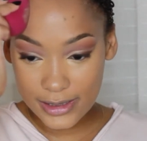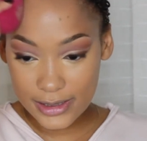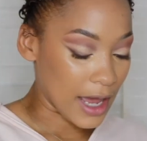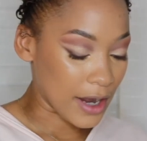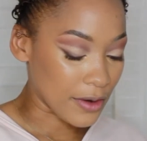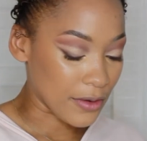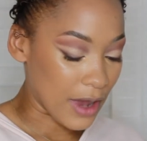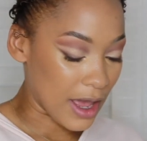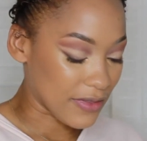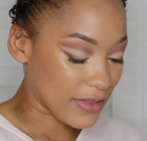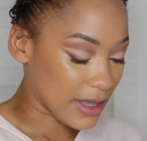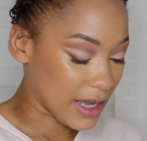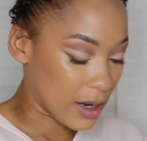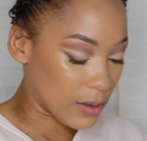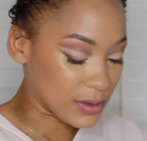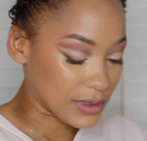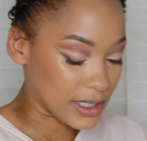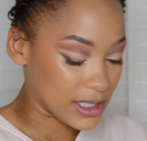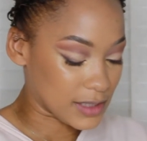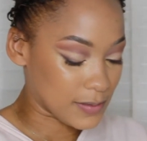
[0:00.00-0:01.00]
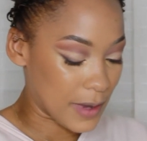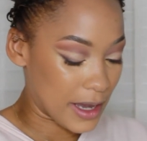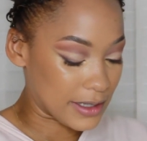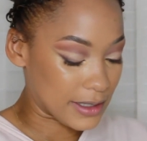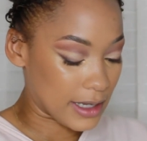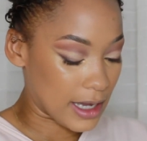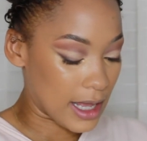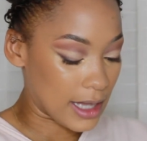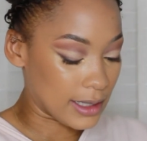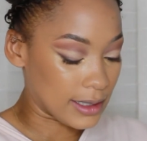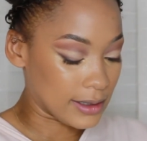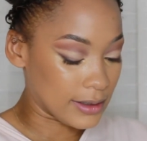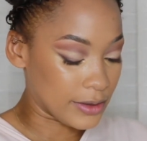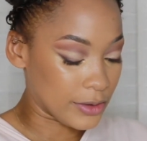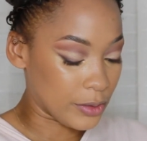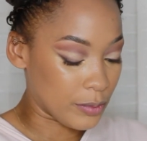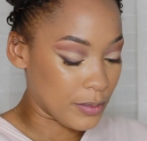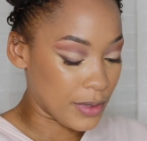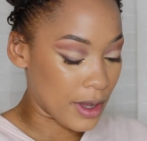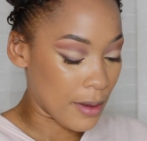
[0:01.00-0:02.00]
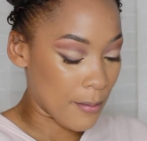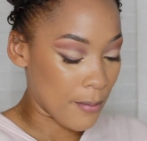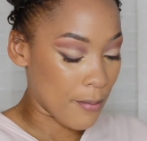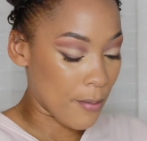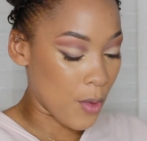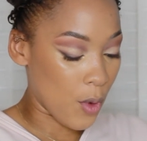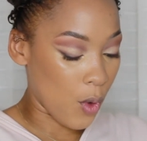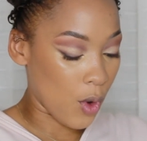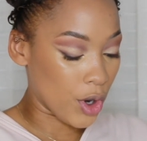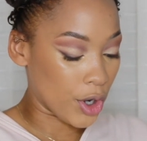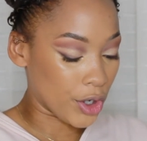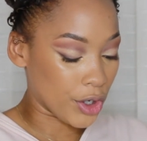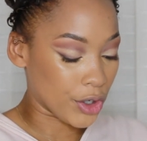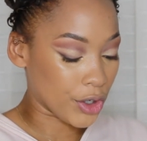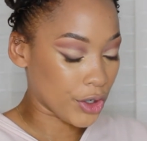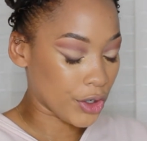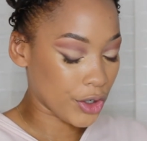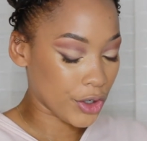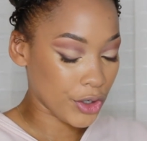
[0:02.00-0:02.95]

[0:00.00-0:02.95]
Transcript: I don't know, I think I was expecting a little bit more